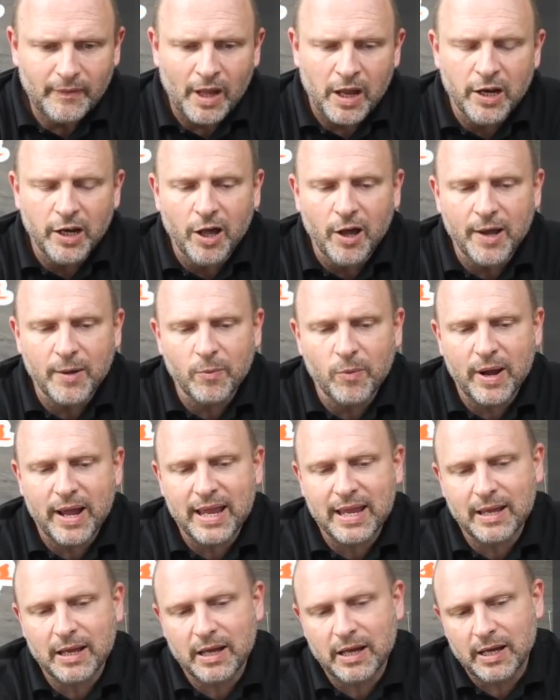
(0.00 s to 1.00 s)
a
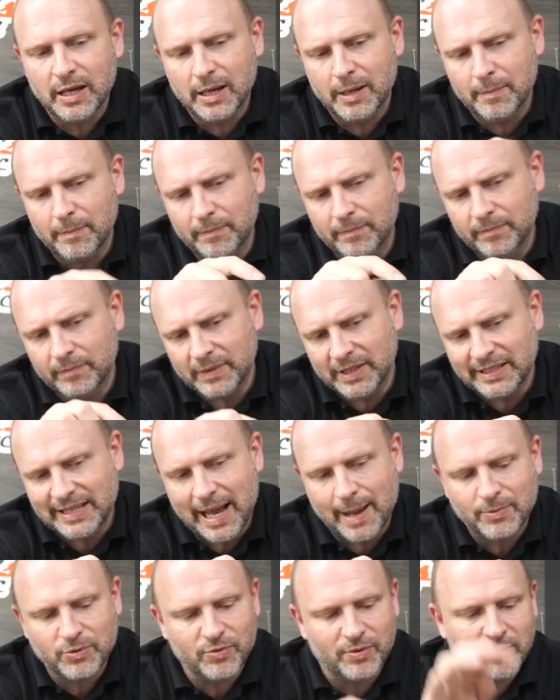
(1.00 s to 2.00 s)
lightweight um,
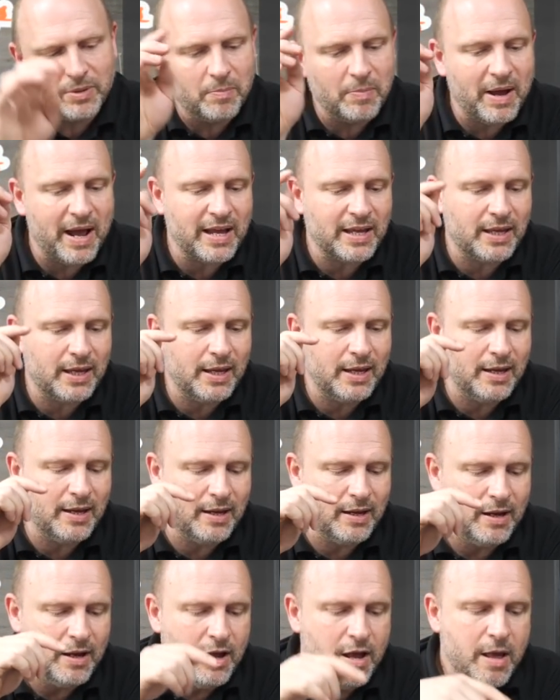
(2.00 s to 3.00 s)
adapter at the back
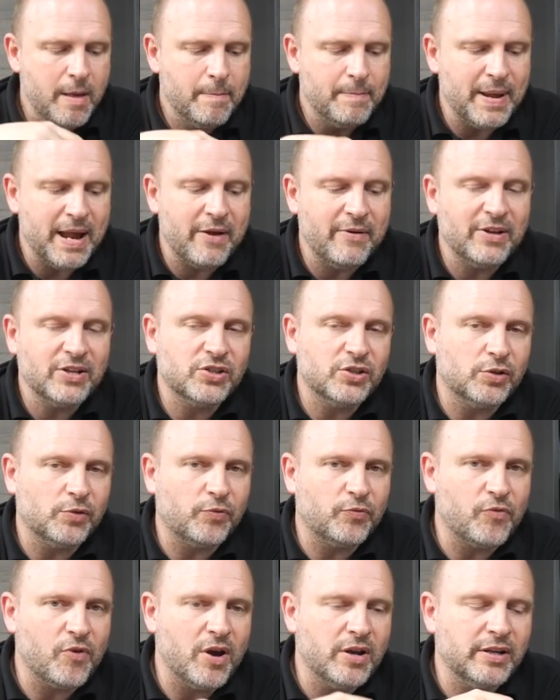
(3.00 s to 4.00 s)
here, bearings at the
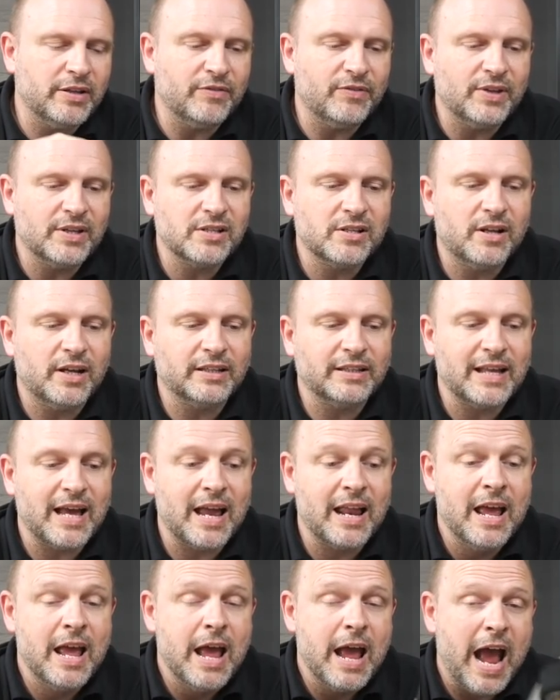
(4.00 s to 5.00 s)
front and things like
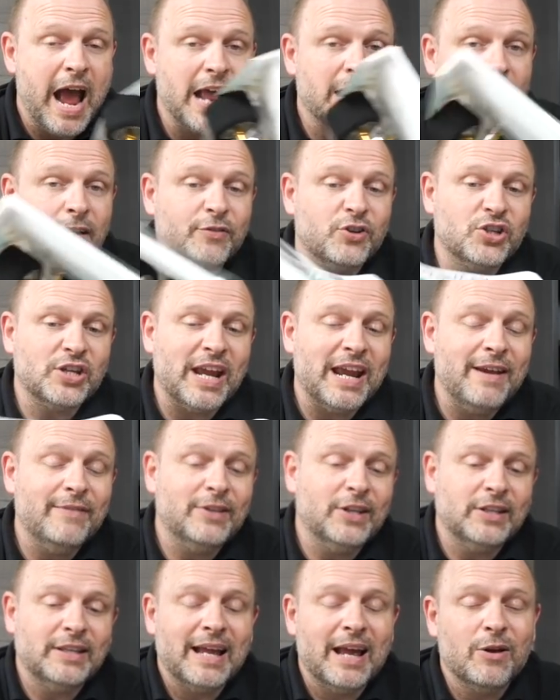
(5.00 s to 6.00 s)
that, and I've shaved
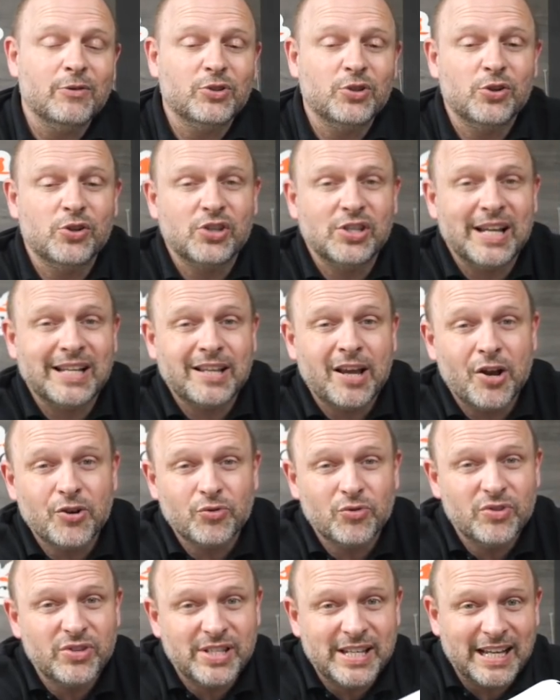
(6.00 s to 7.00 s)
it down to six
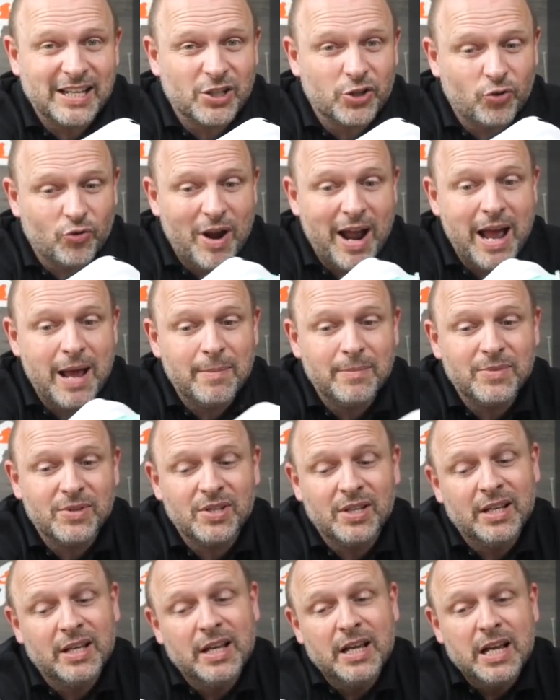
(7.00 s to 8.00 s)
hundred and six
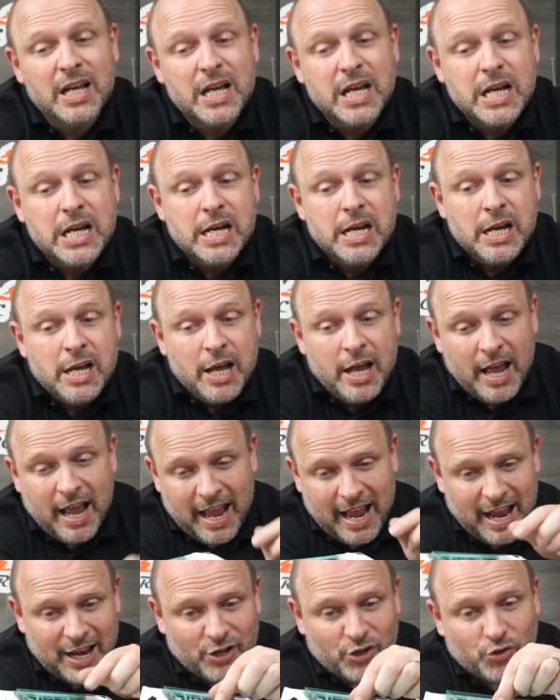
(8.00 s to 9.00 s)
grams.
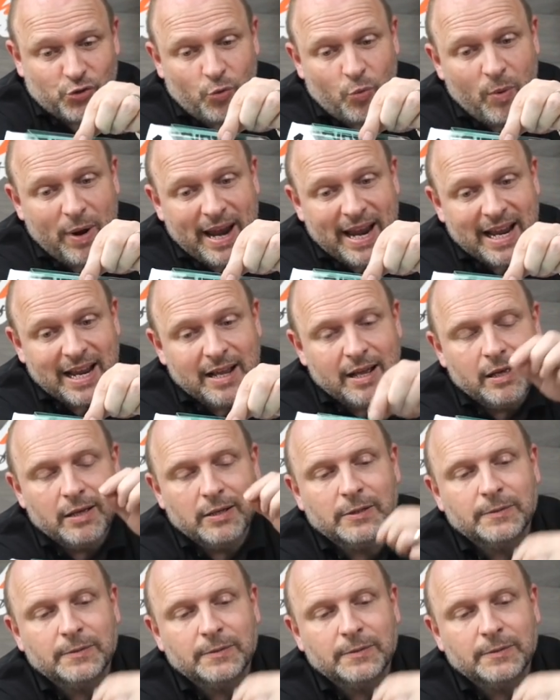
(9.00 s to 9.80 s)
Extra wing.